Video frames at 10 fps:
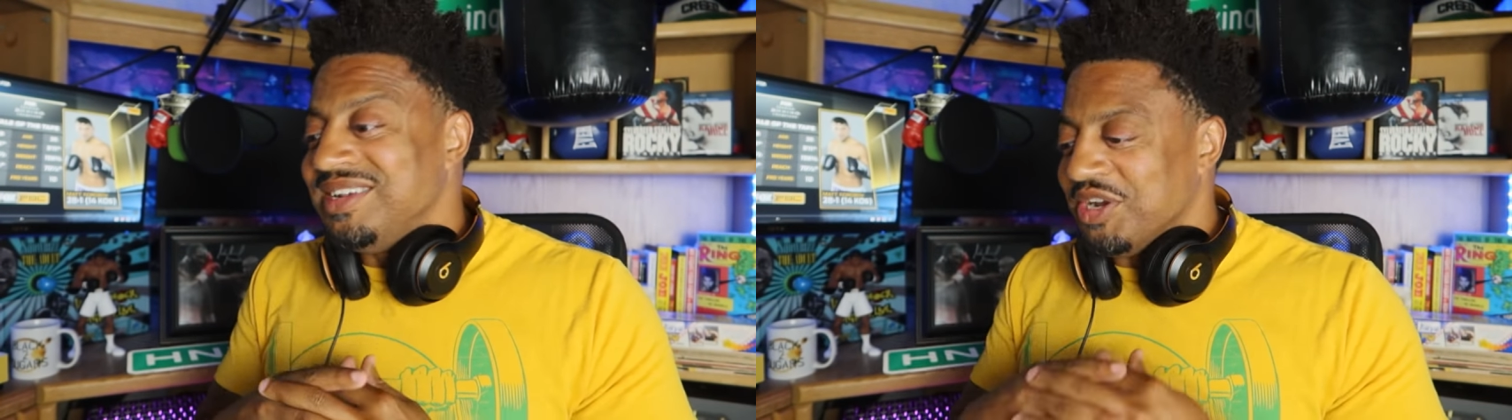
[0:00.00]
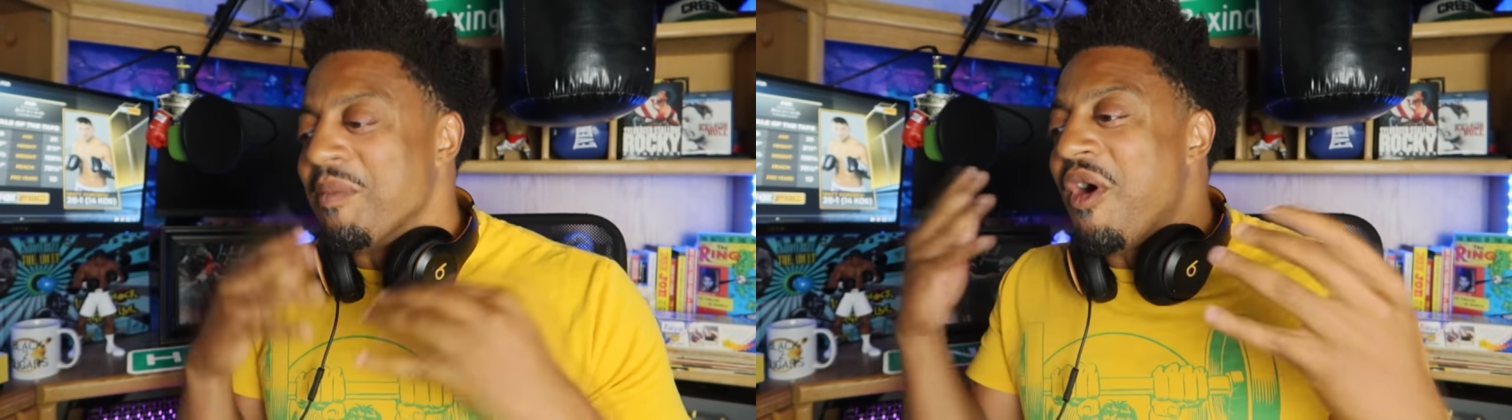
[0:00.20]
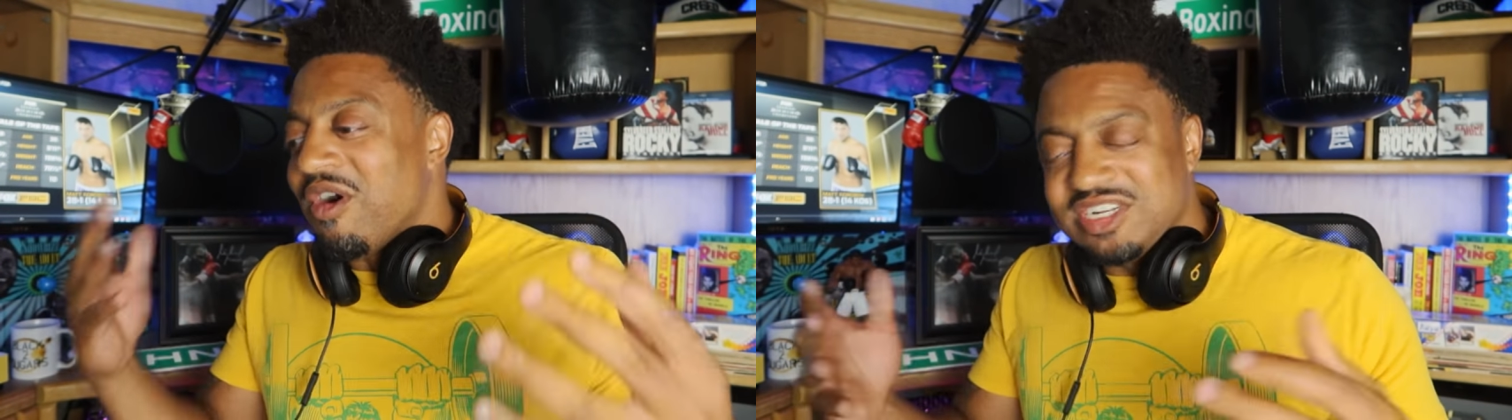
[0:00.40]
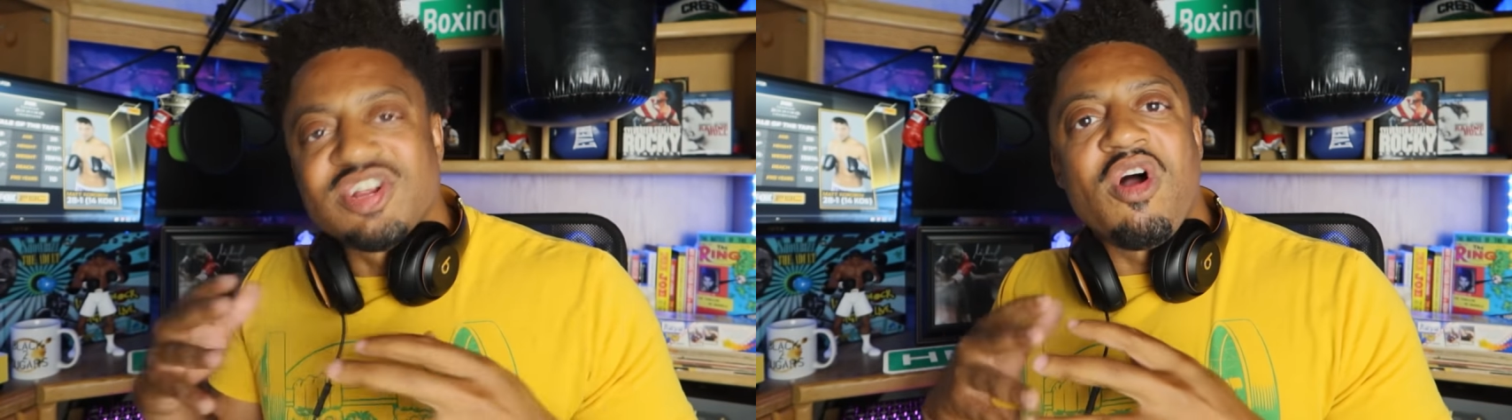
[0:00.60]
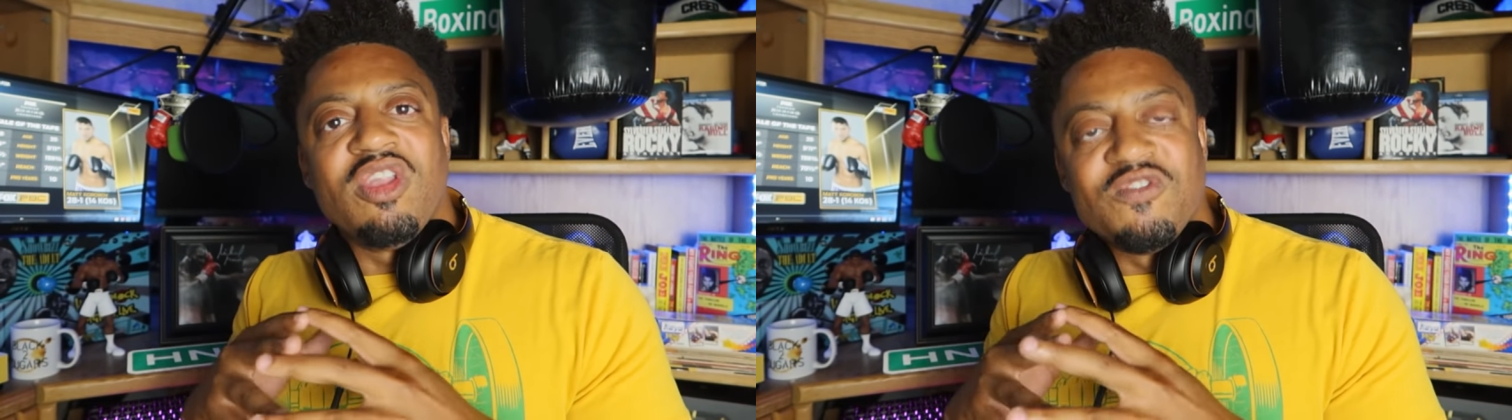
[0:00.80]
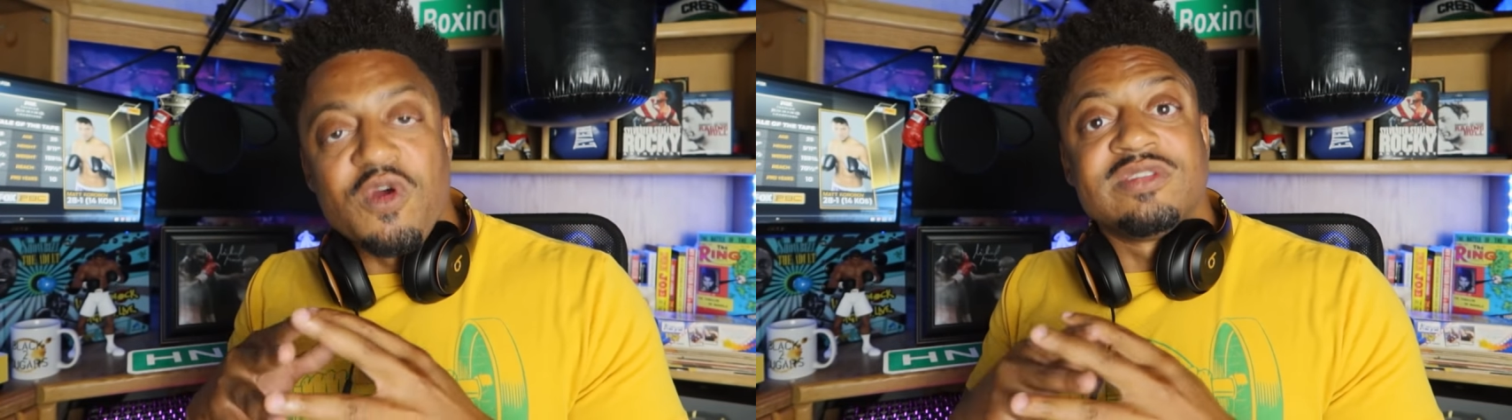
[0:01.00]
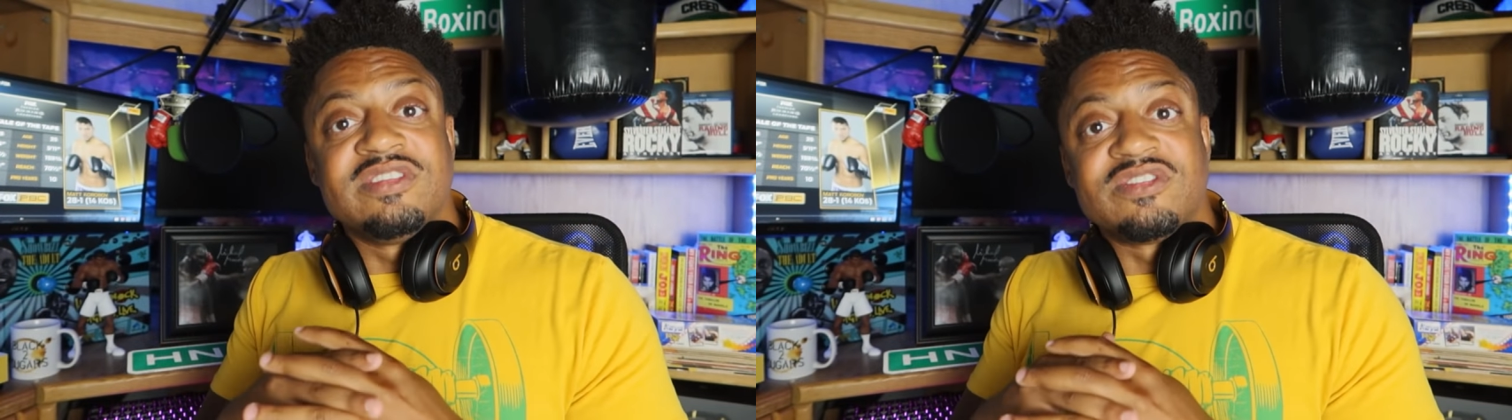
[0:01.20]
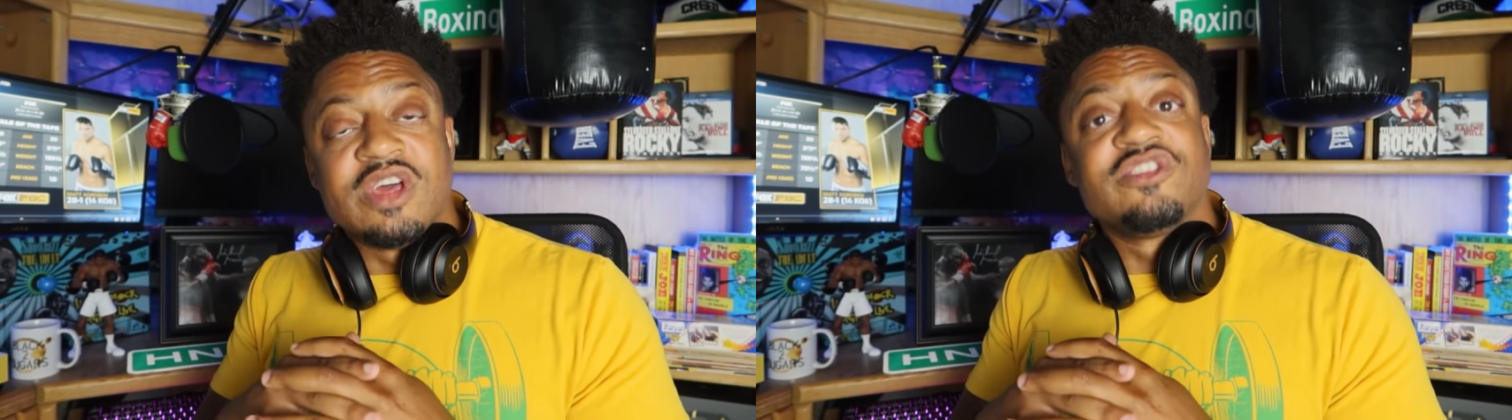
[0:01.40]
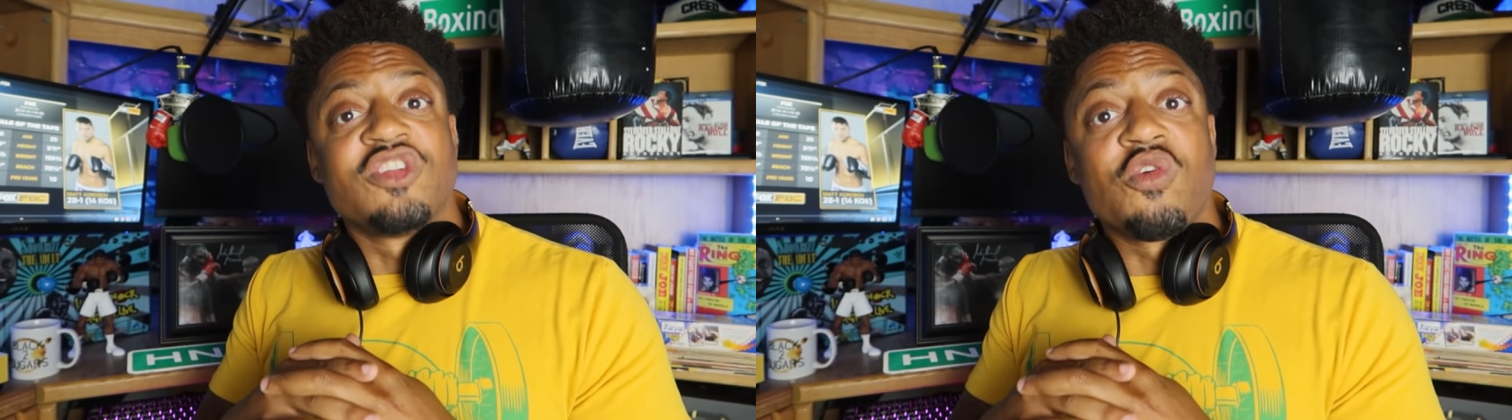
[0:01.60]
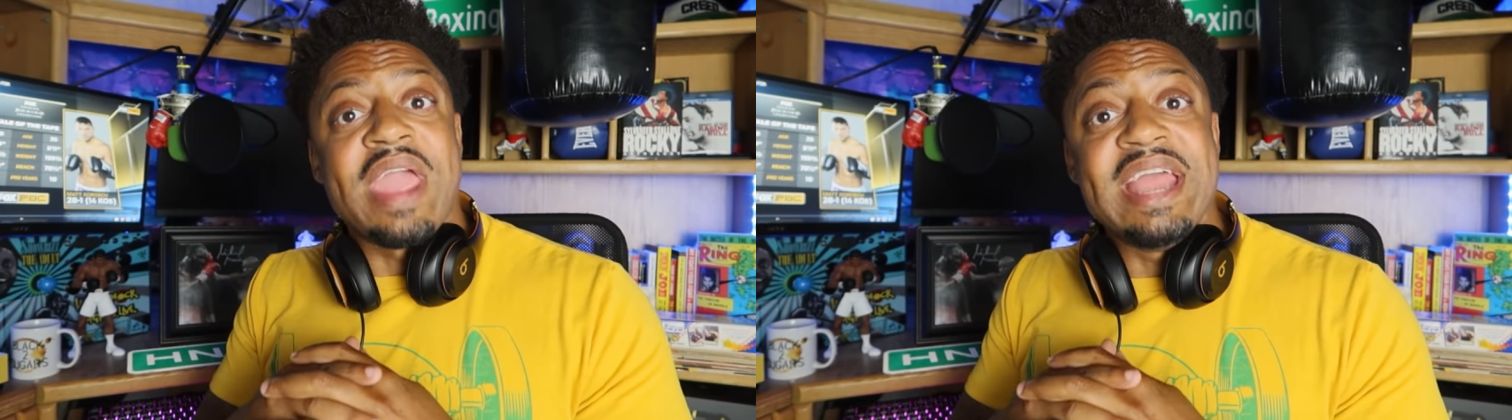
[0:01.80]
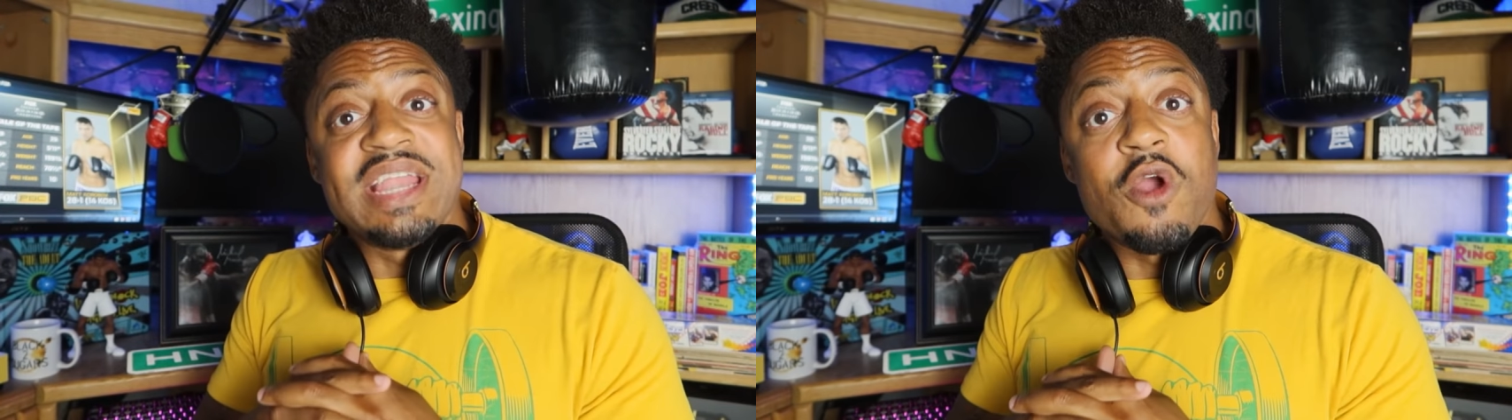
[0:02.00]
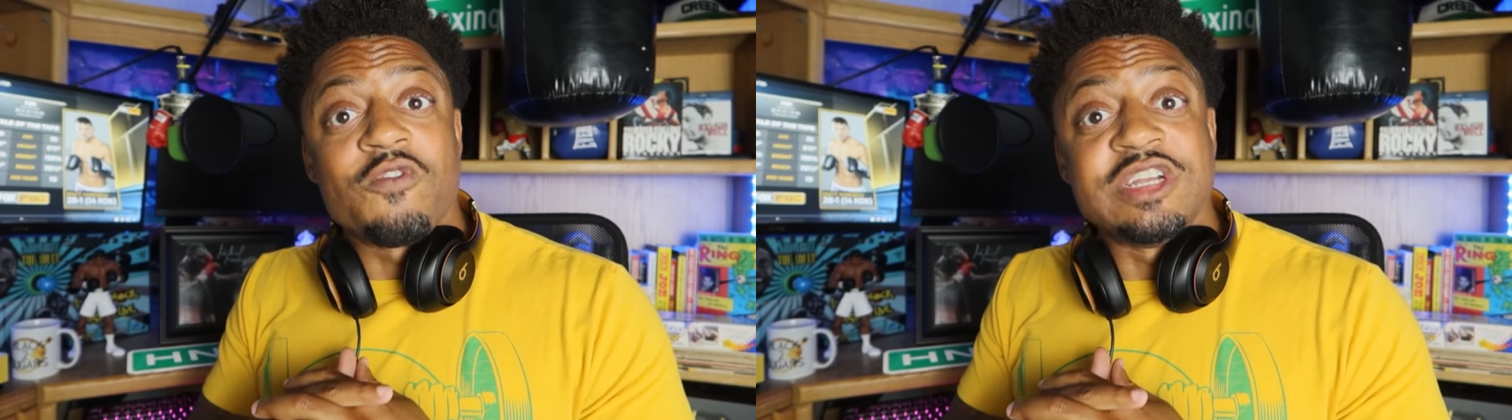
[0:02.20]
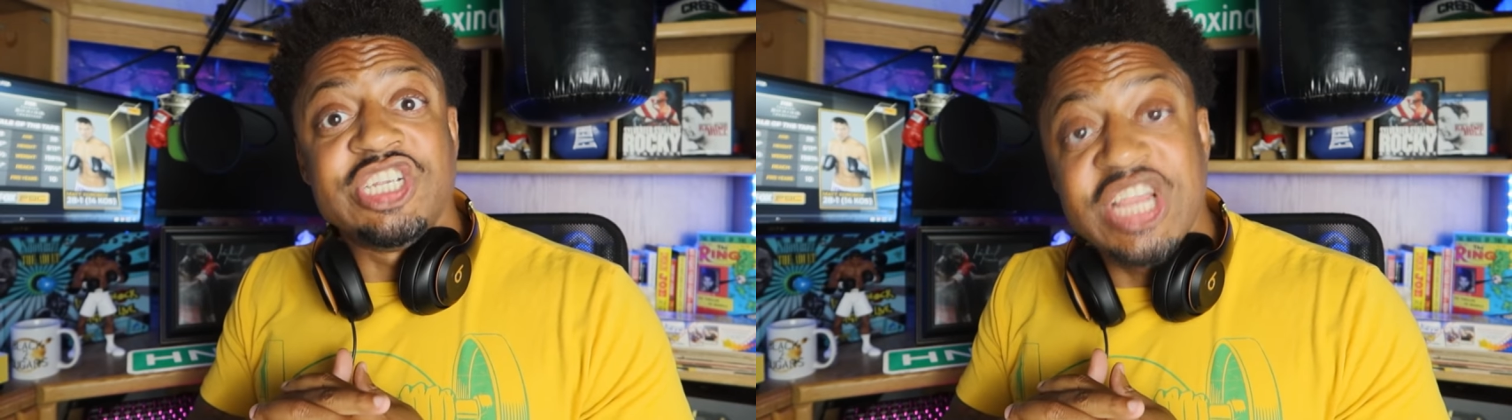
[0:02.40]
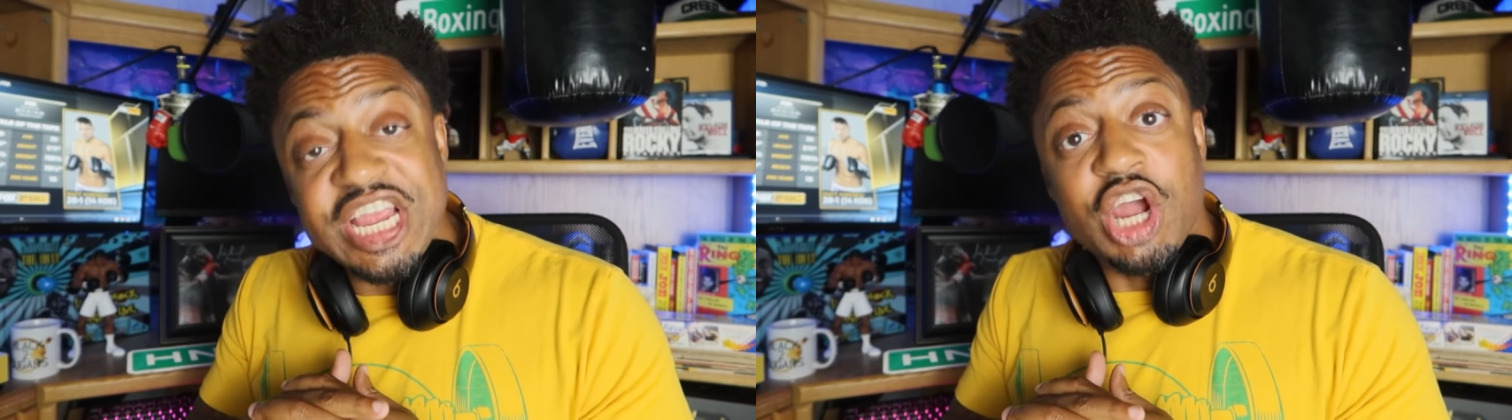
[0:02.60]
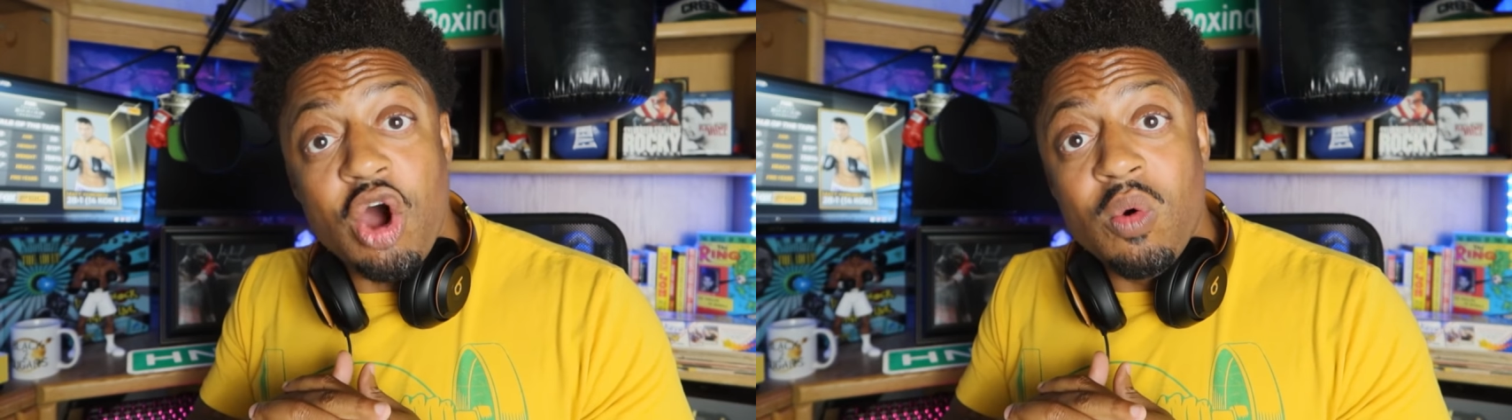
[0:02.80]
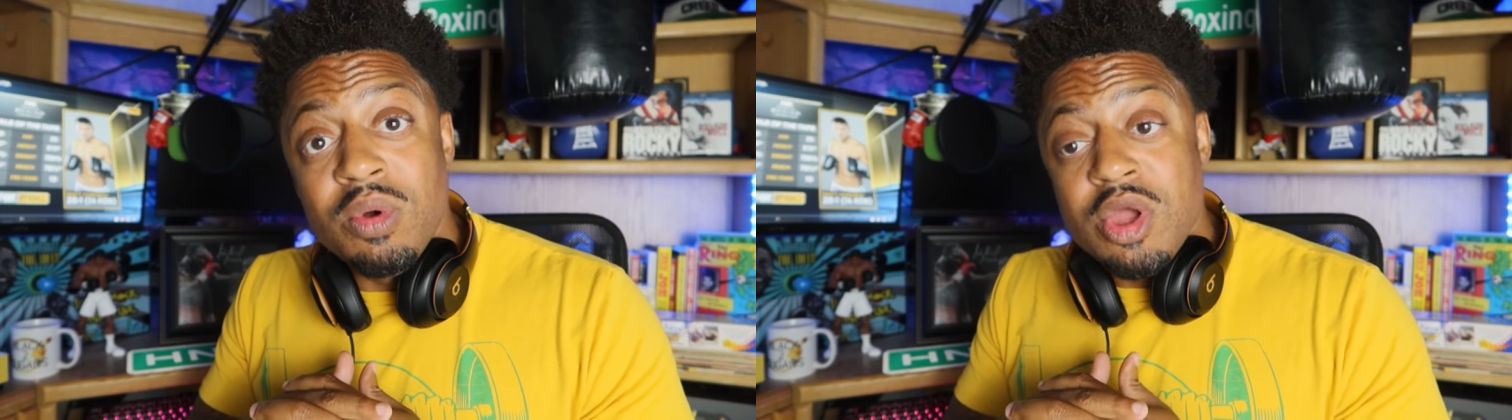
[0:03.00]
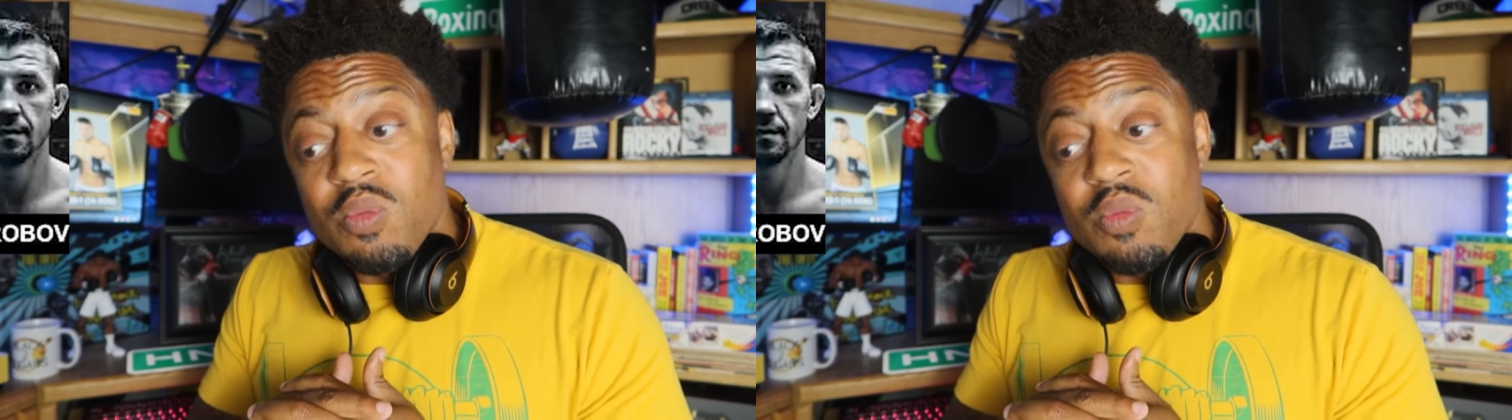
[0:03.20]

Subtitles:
Jermall Charlo versus Sergey Derevyanchenko.